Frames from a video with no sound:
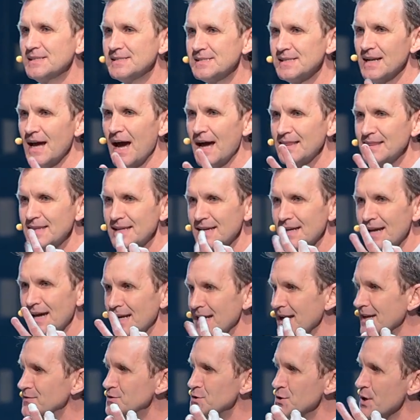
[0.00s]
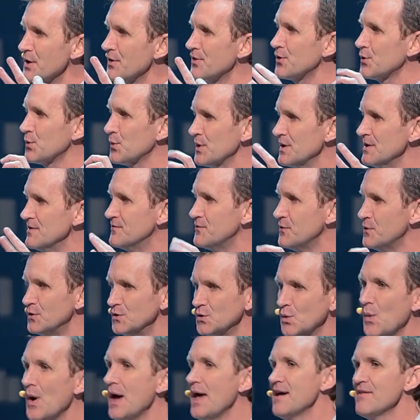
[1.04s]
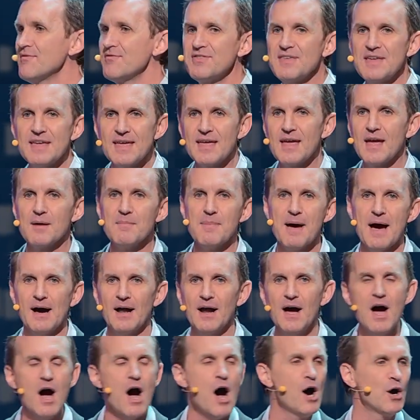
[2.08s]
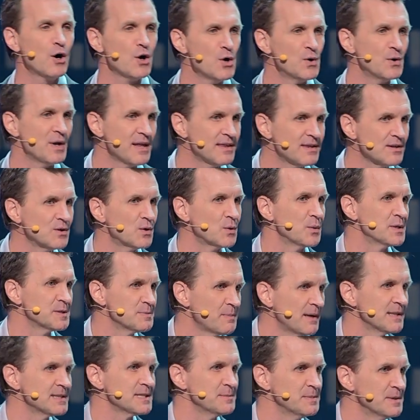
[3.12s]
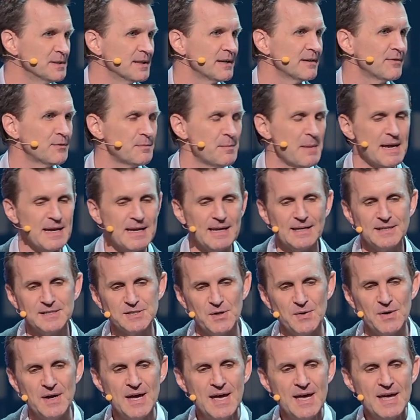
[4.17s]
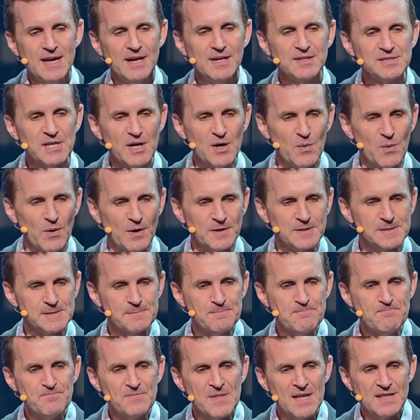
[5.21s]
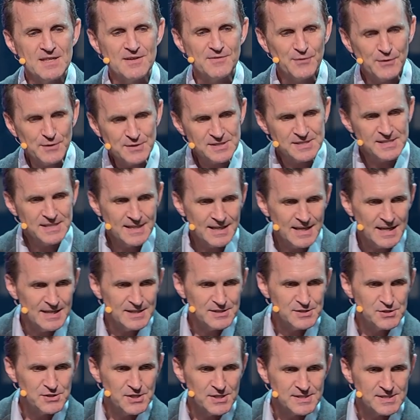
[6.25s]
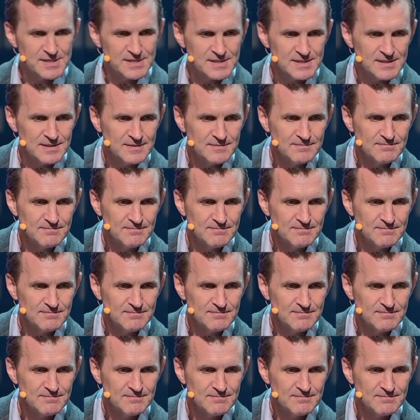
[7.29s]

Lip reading: is that I think it kind of gives you a threefold way of thinking about our own ethical responsibility for making. So here's how it works. The first thing is just